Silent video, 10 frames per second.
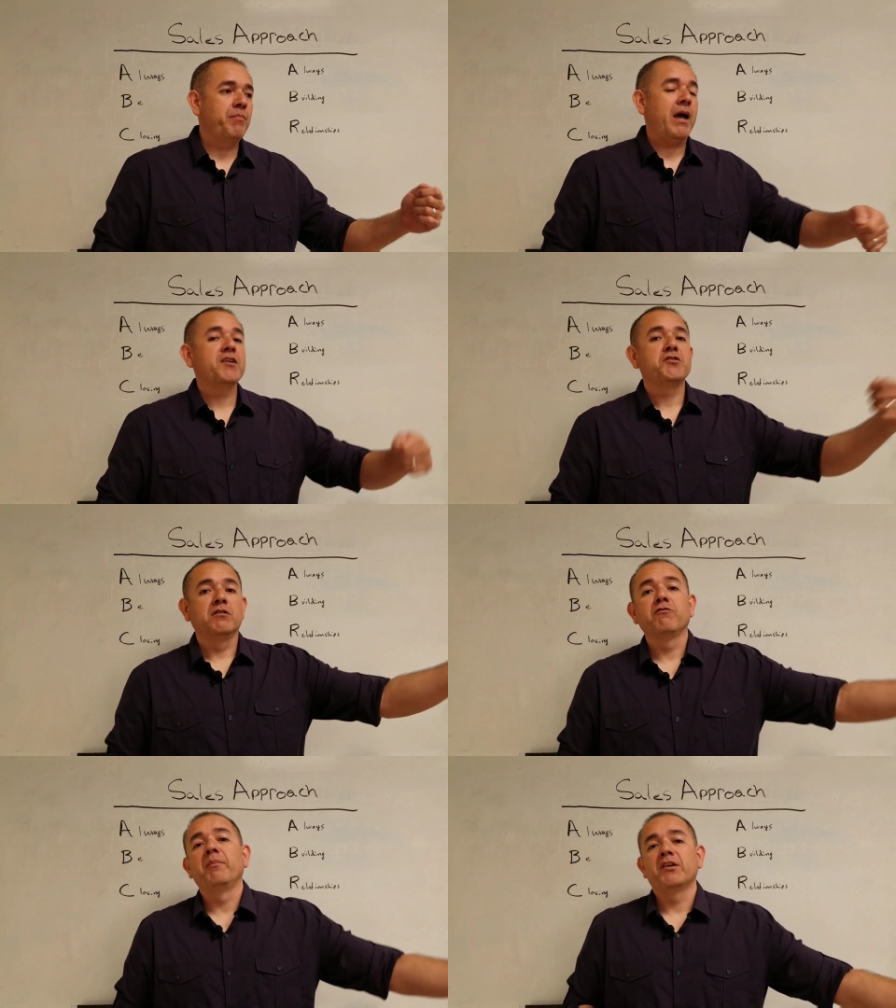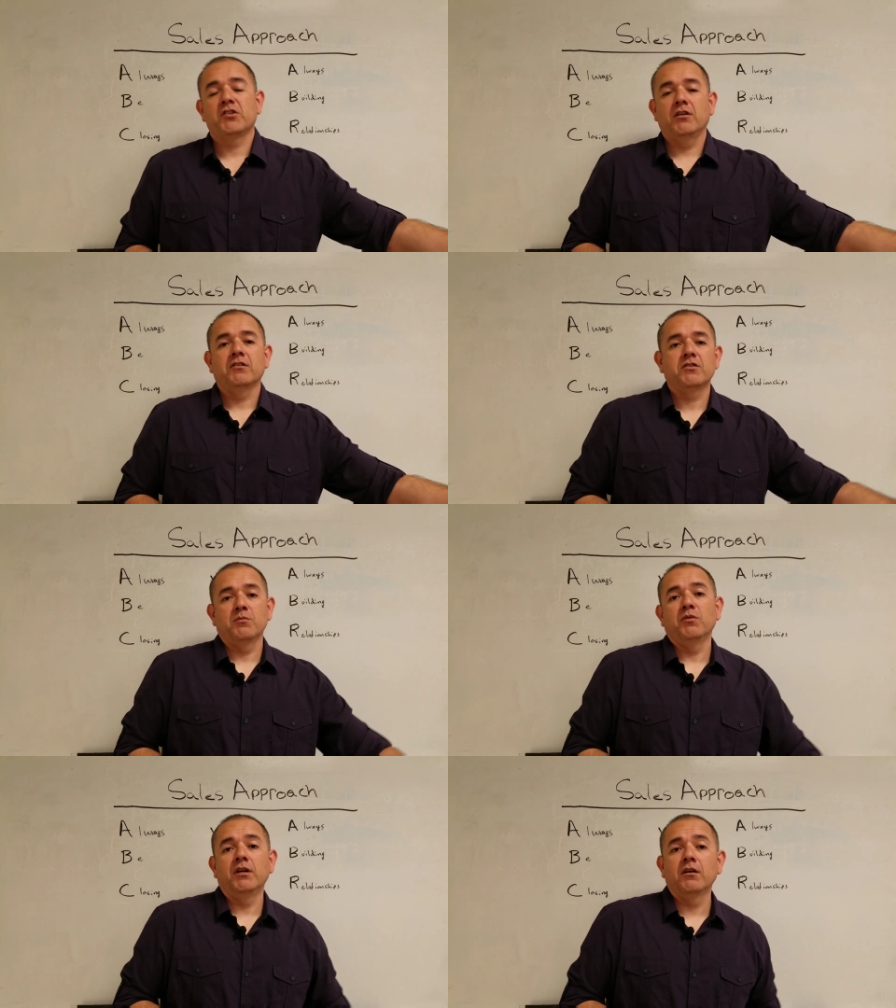pass your information on to
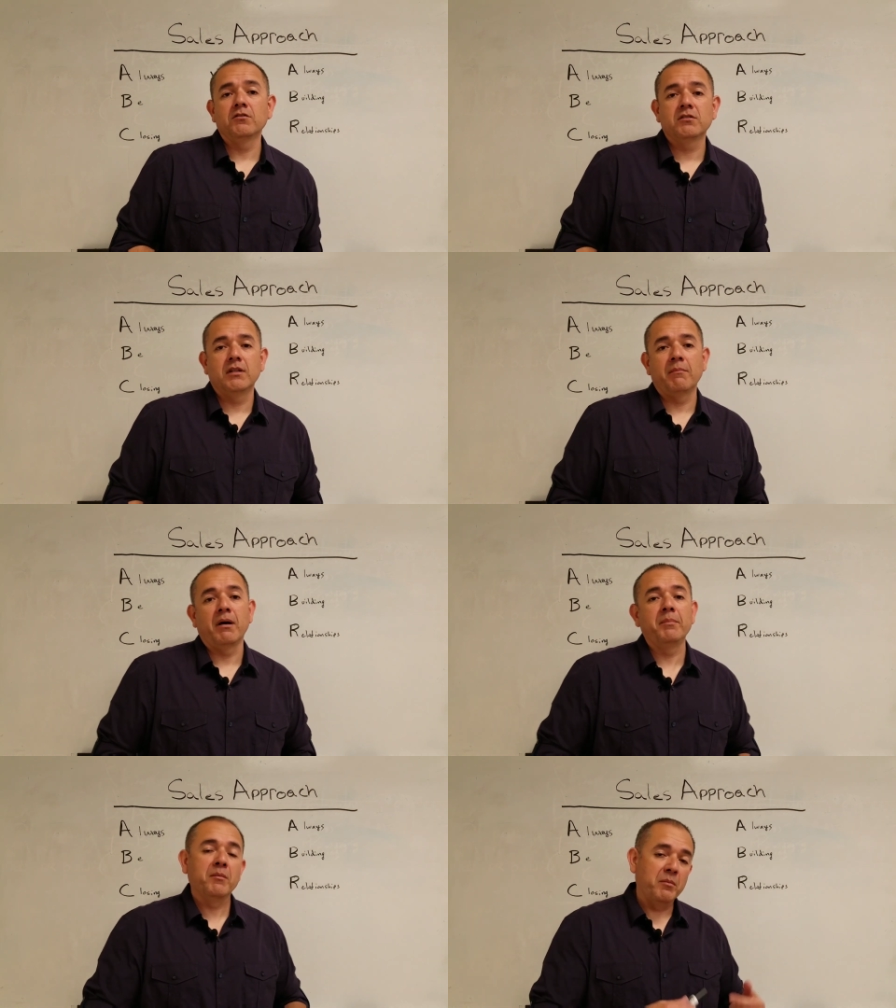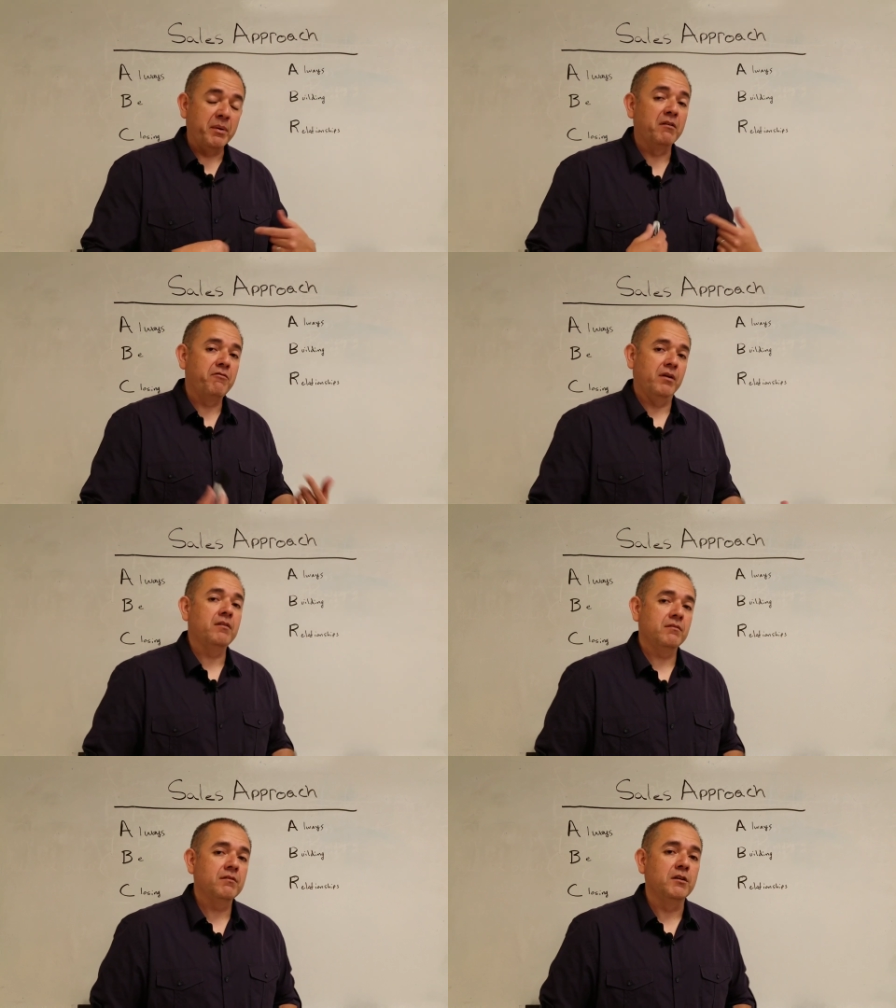someone else that might be able to
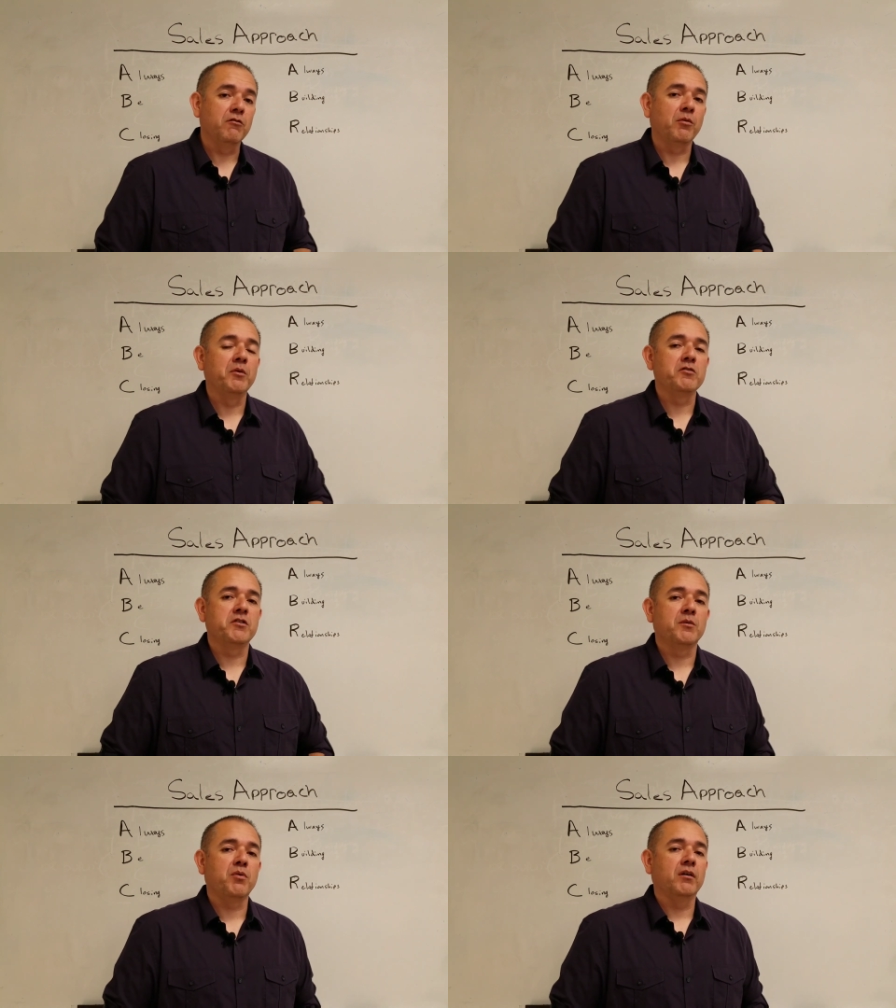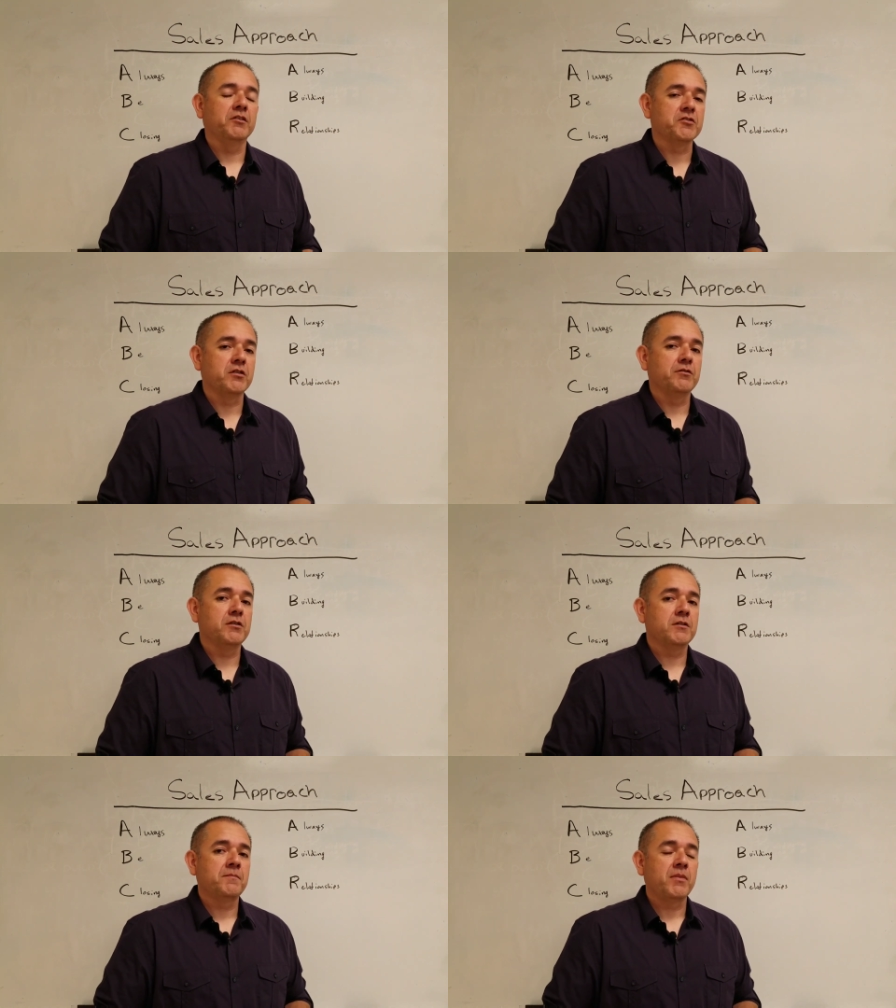benefit from using your product or
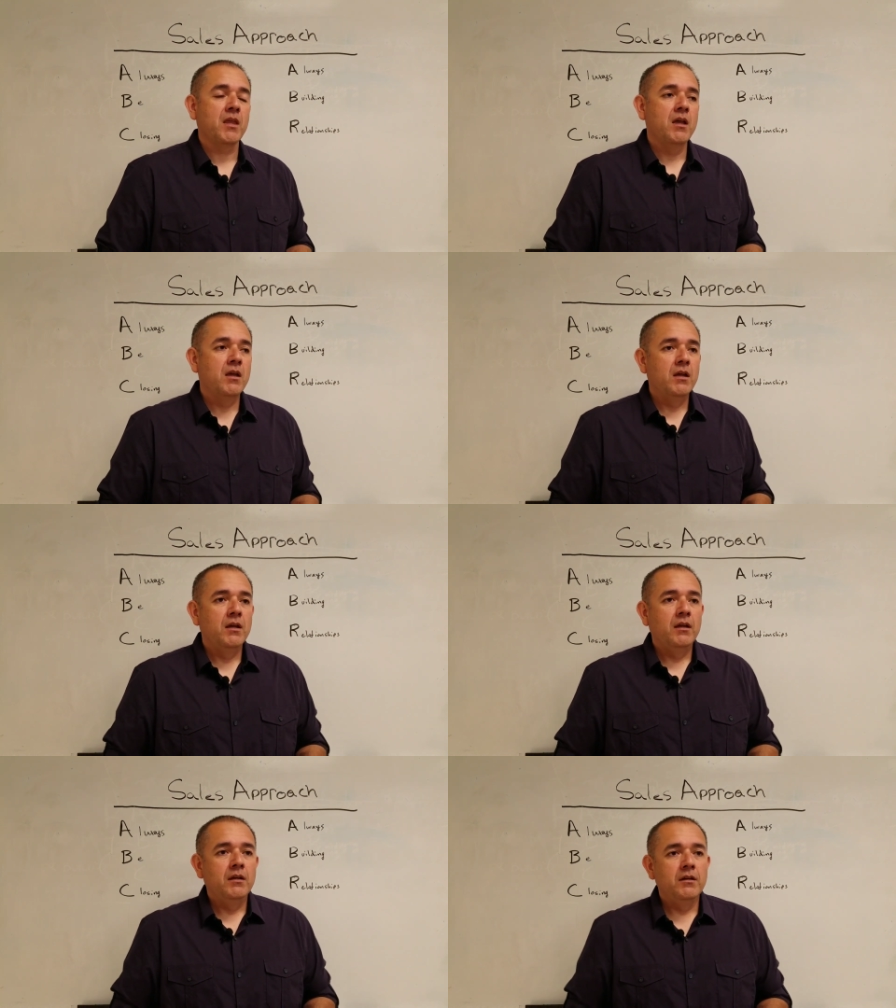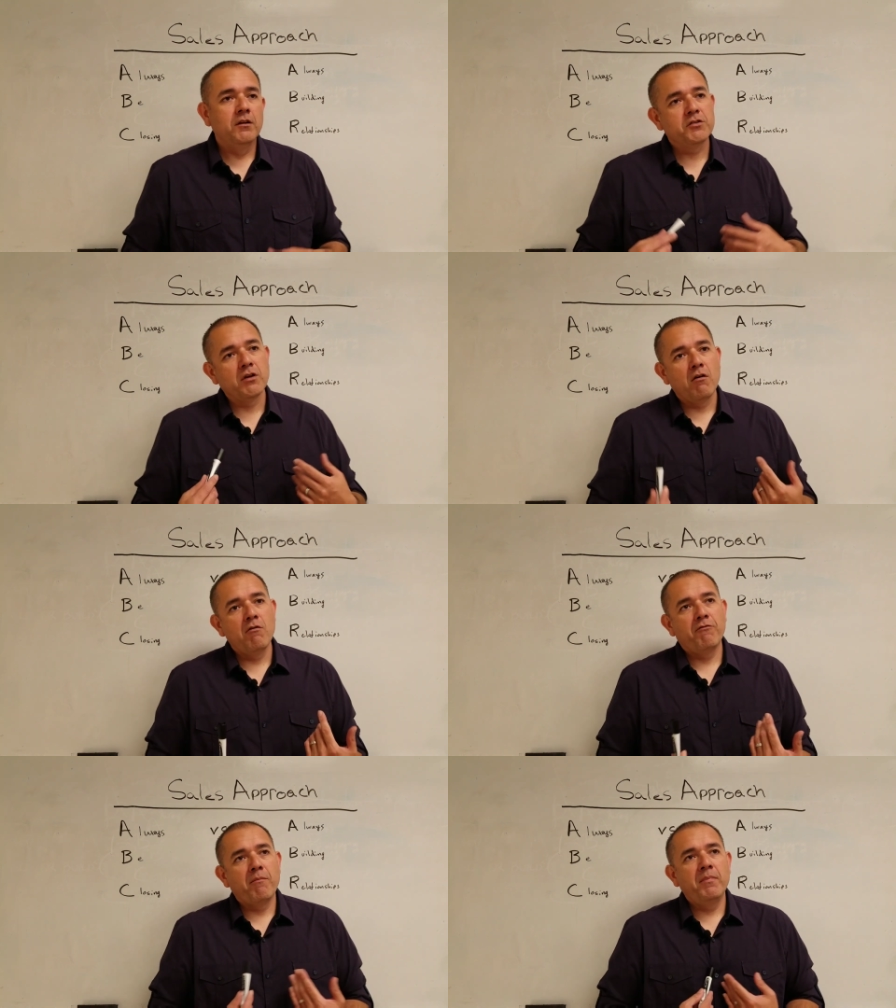service.
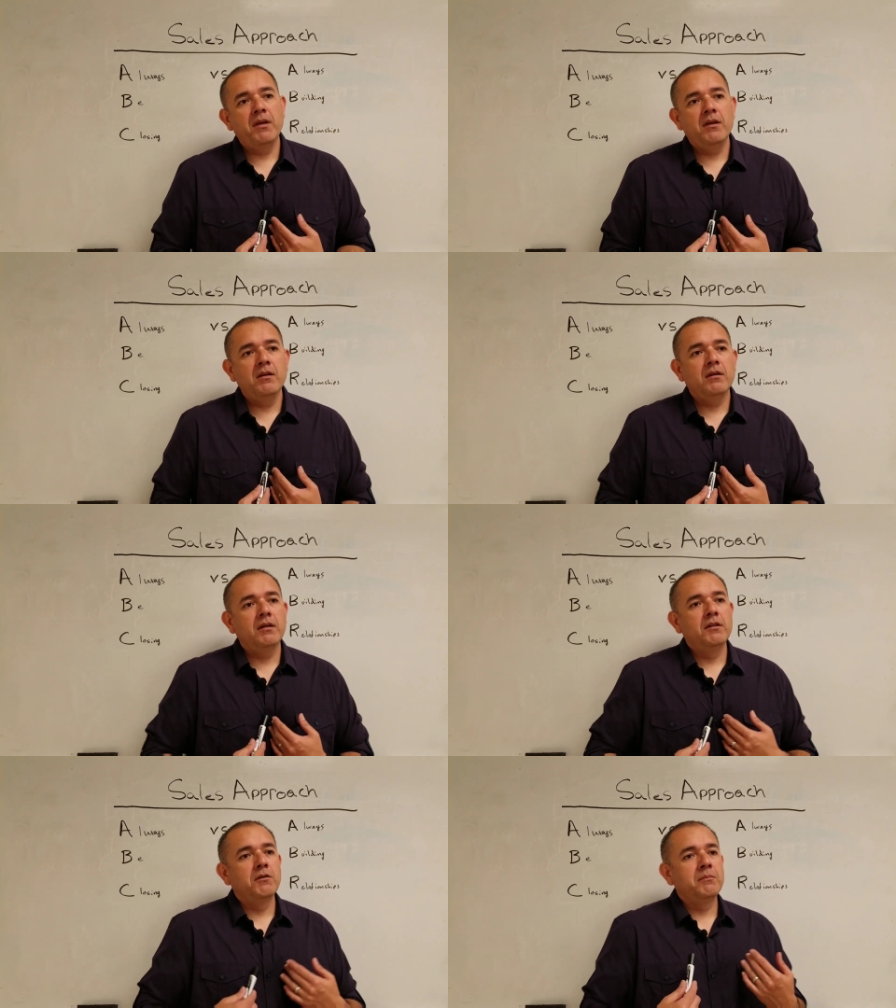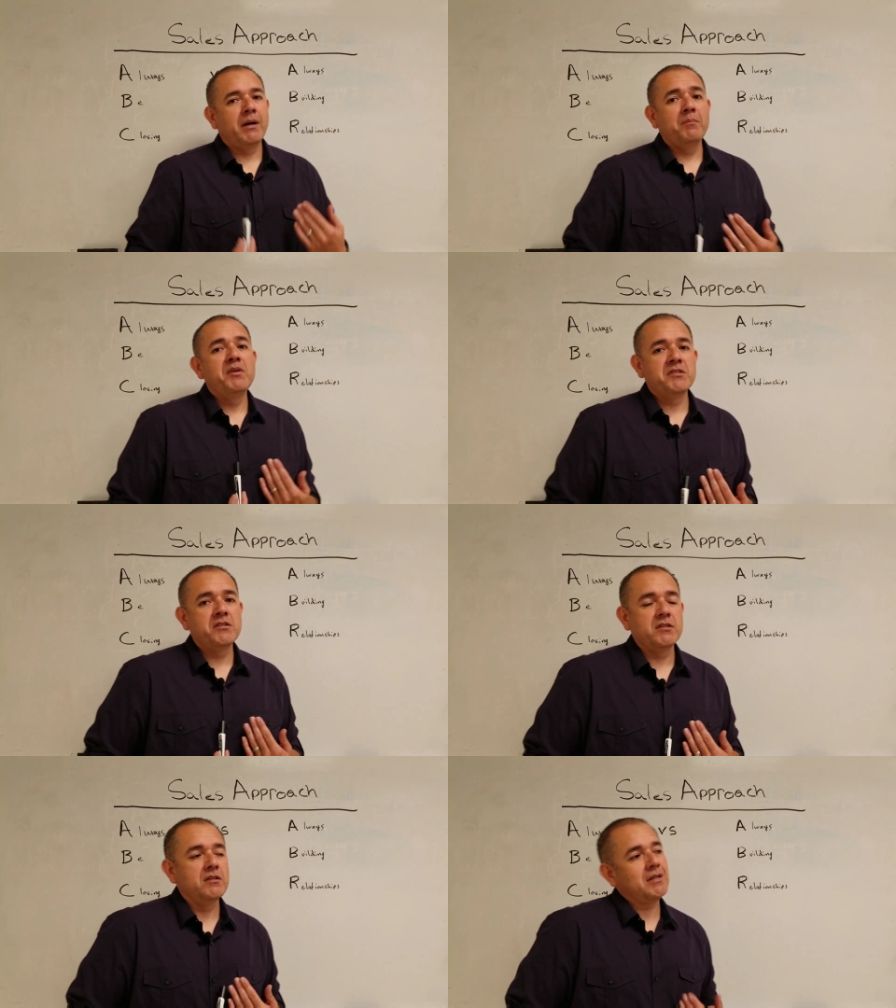So for me, in my
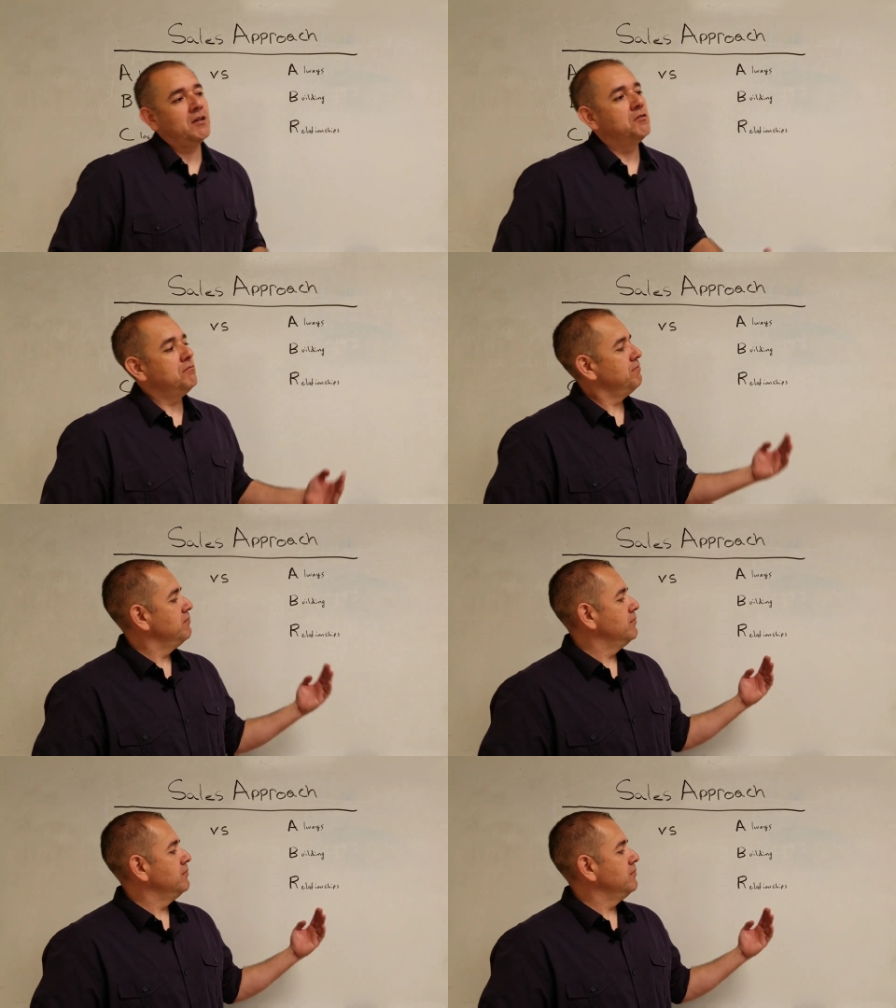businesses, I don't